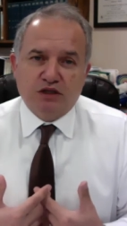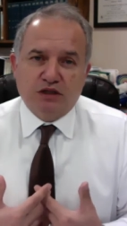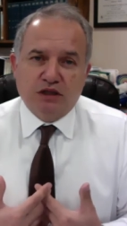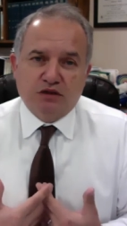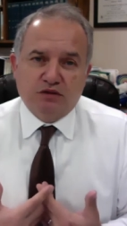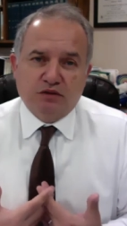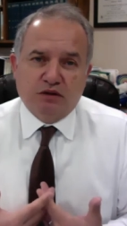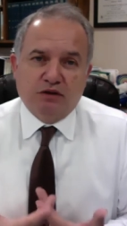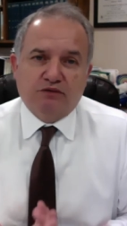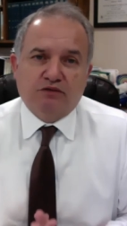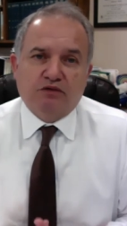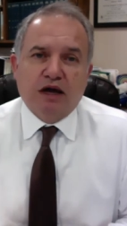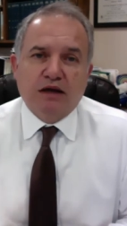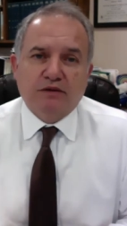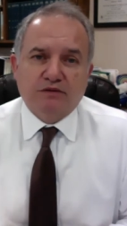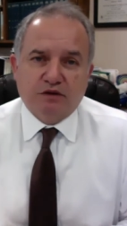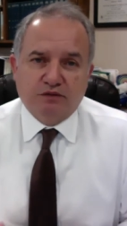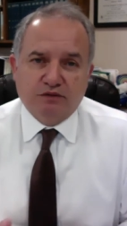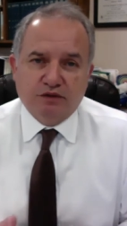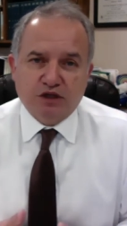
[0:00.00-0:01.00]
the 12
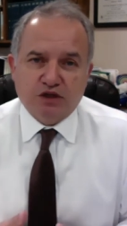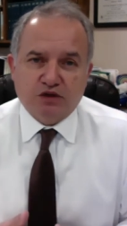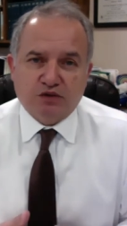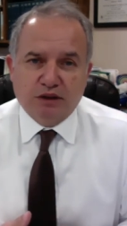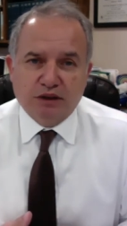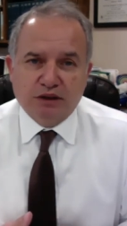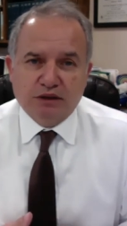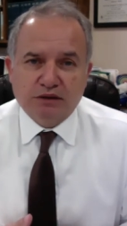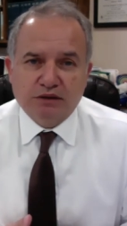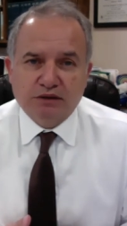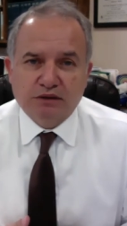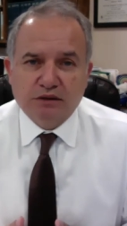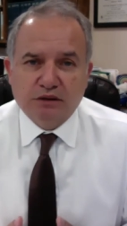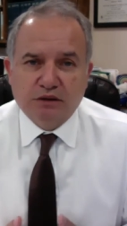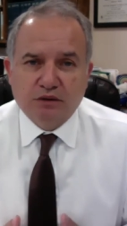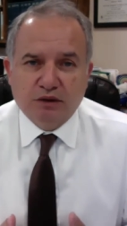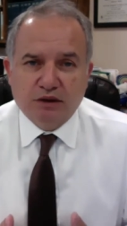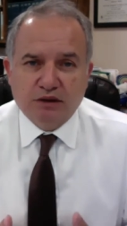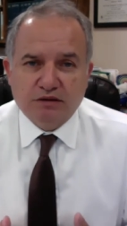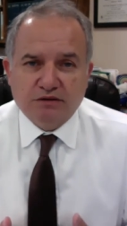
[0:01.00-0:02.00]
tribes of Israel
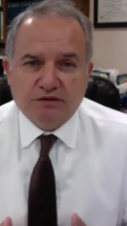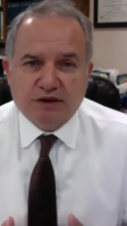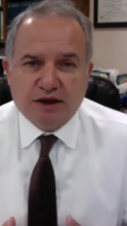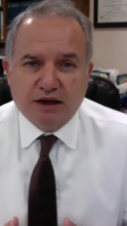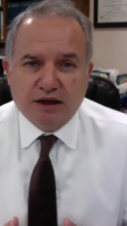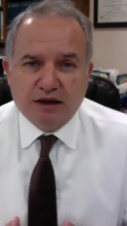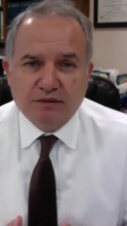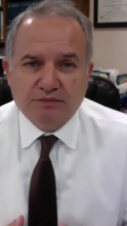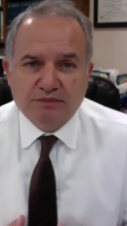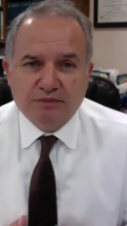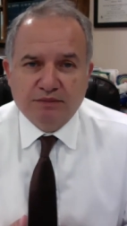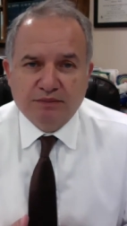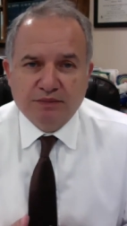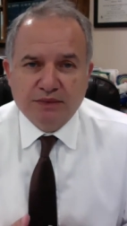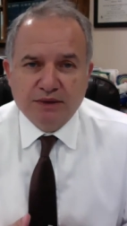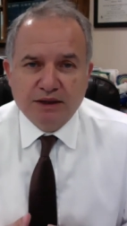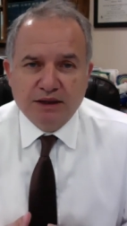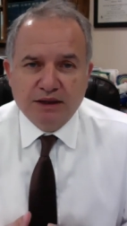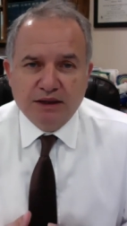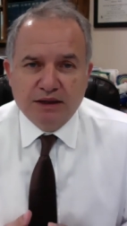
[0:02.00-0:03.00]
will develop.
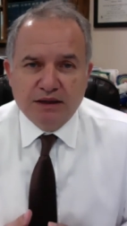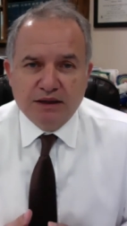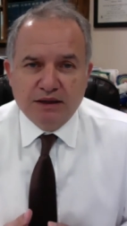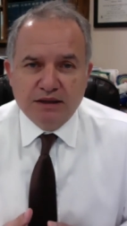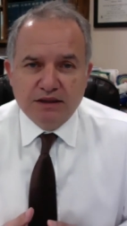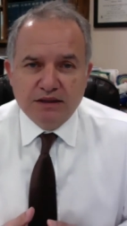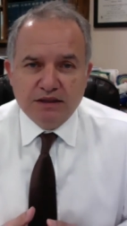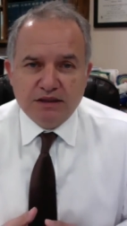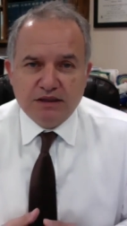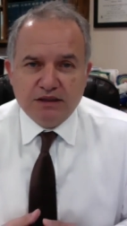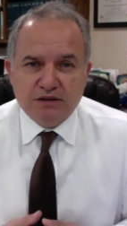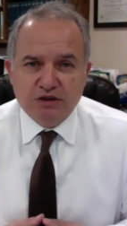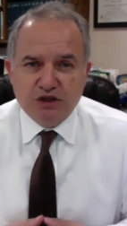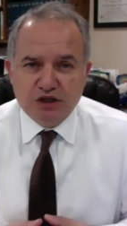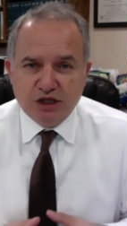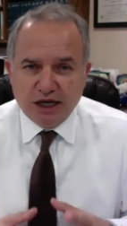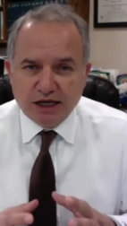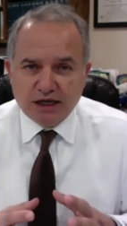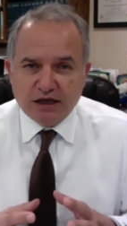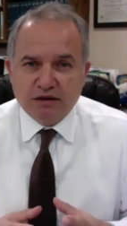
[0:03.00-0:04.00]
So
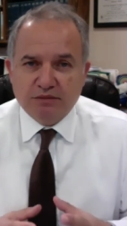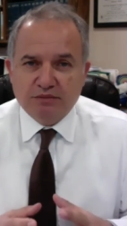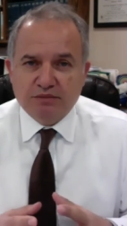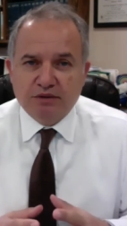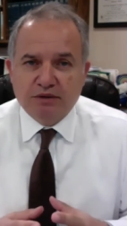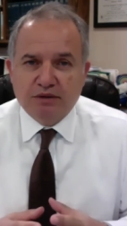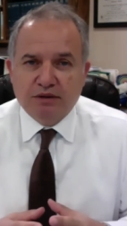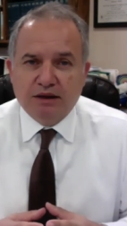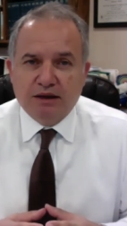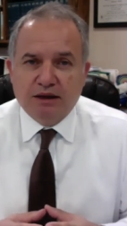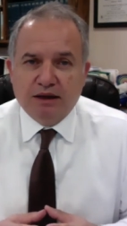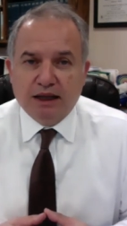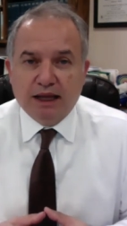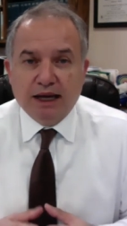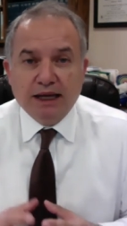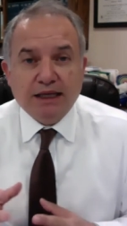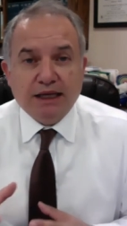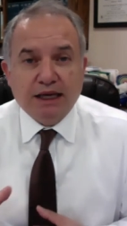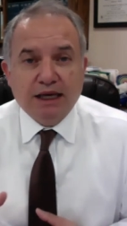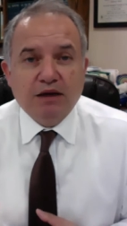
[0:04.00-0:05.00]
Jacob,
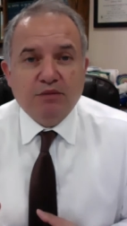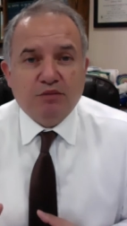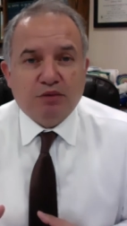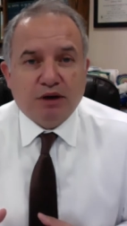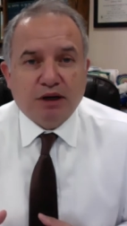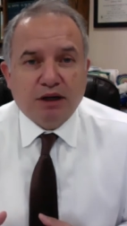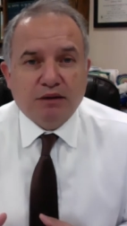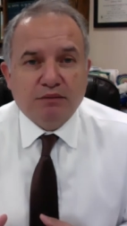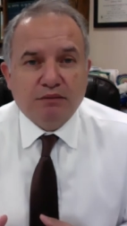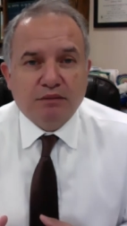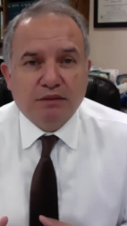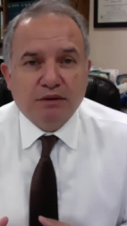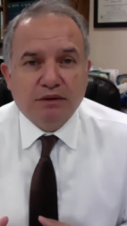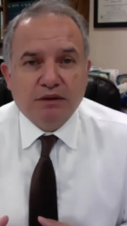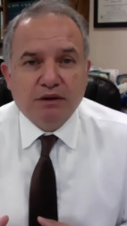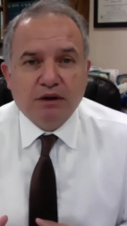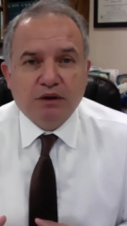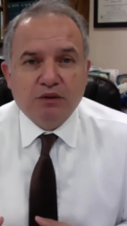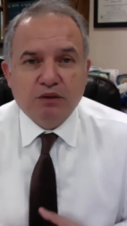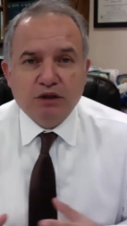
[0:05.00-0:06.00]
like Abraham,
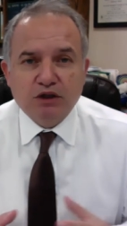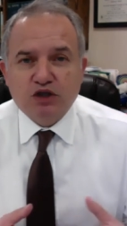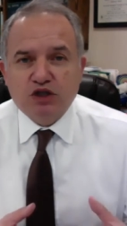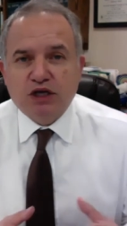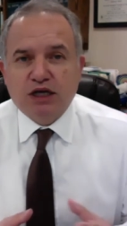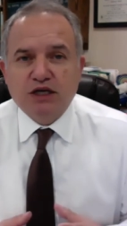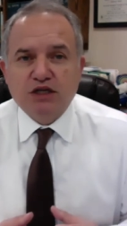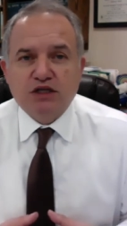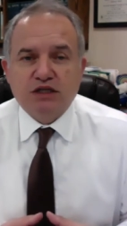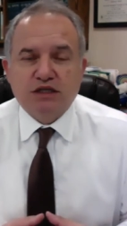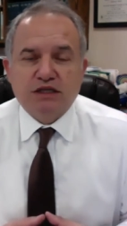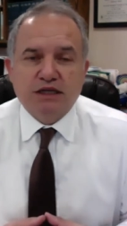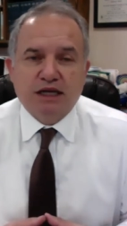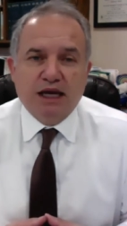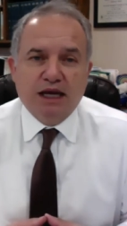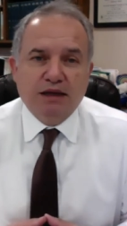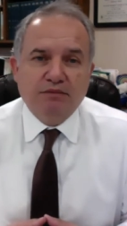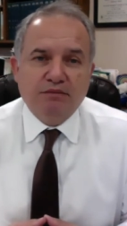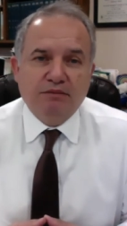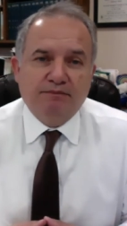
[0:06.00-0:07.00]
will change his
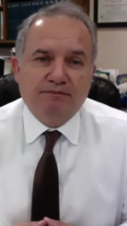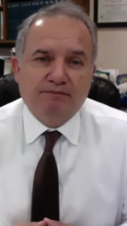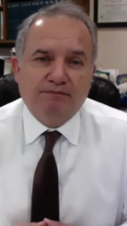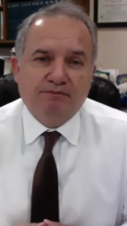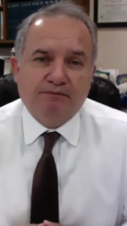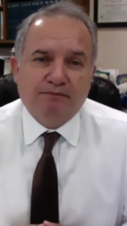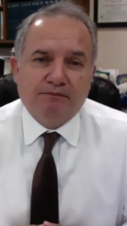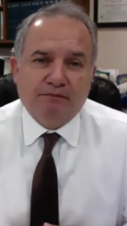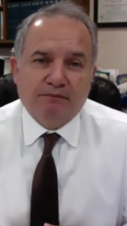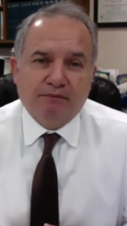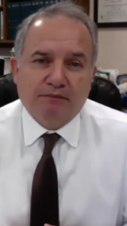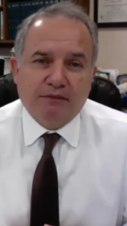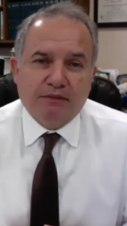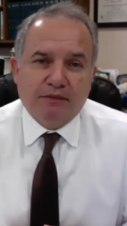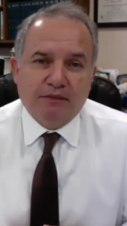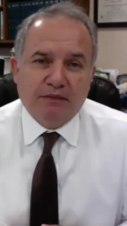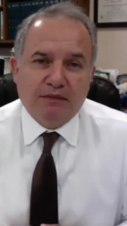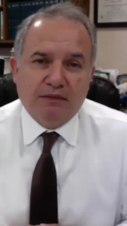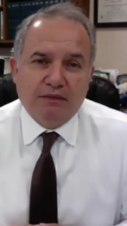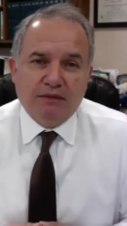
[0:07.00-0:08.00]
name,
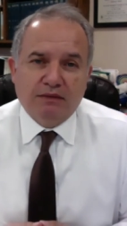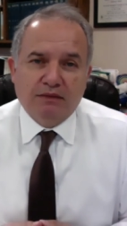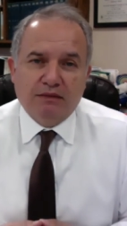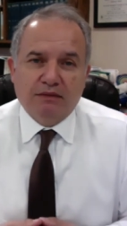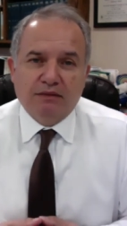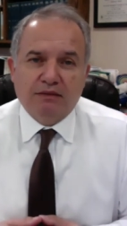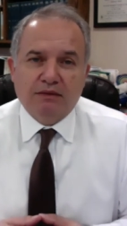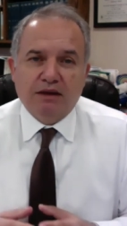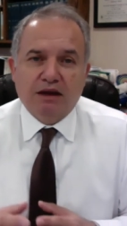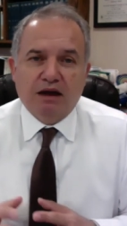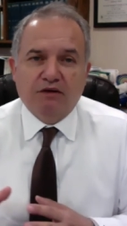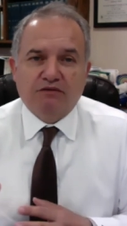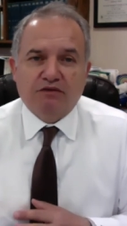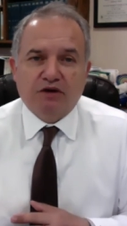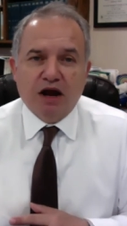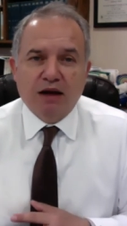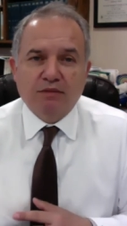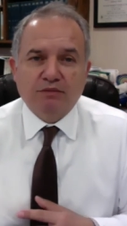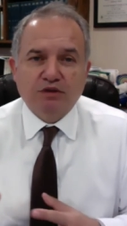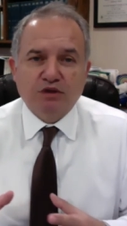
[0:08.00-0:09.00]

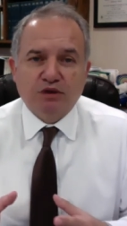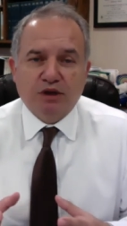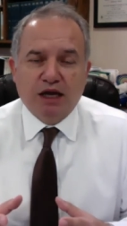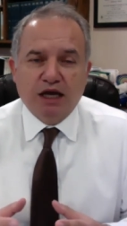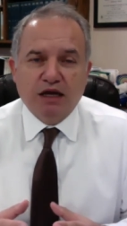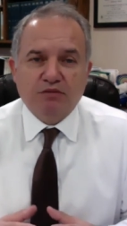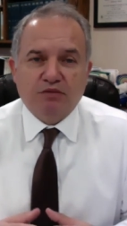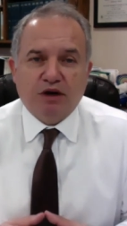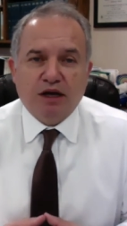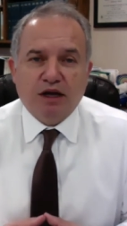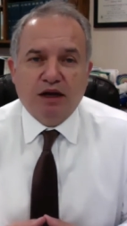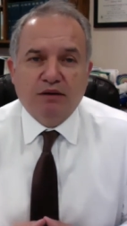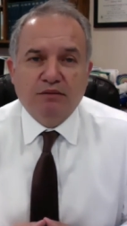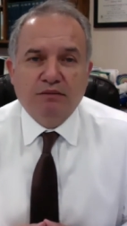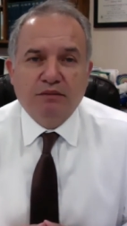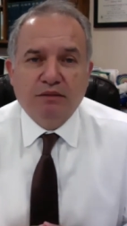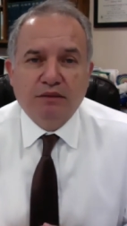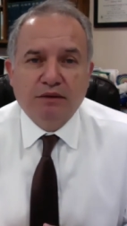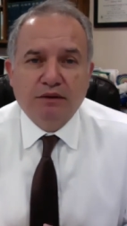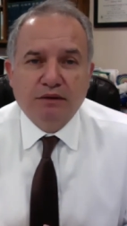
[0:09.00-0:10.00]
Avram to
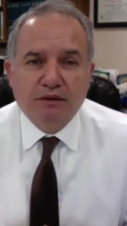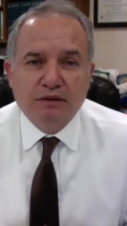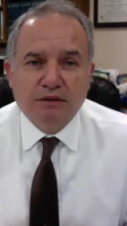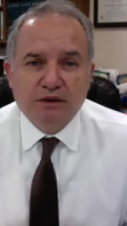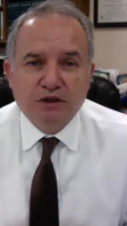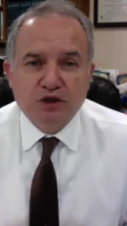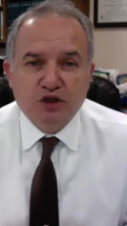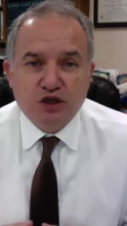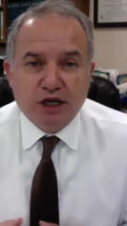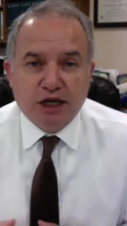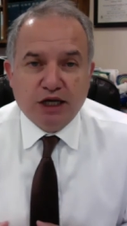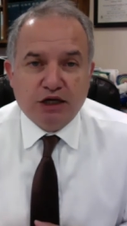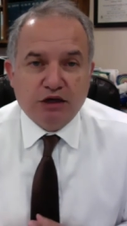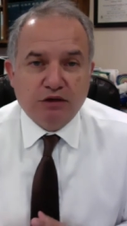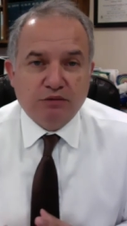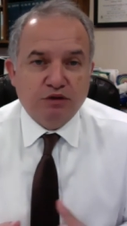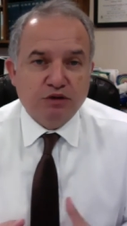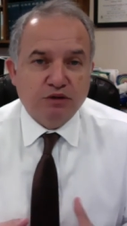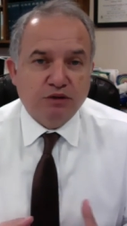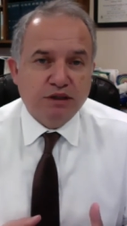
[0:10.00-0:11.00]
Abraham,
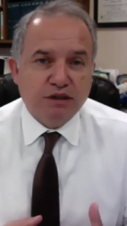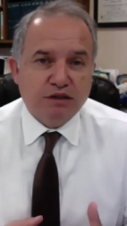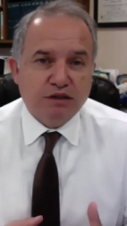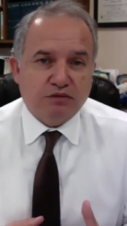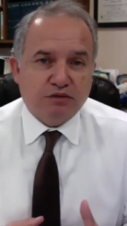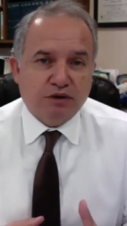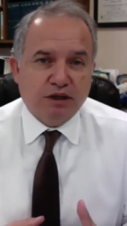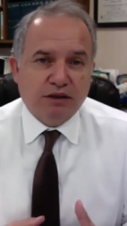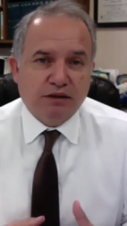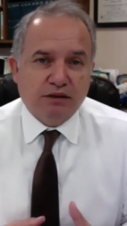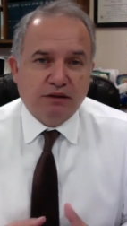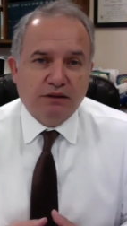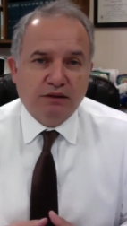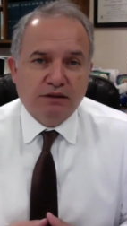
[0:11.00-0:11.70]
Jacob to Israel.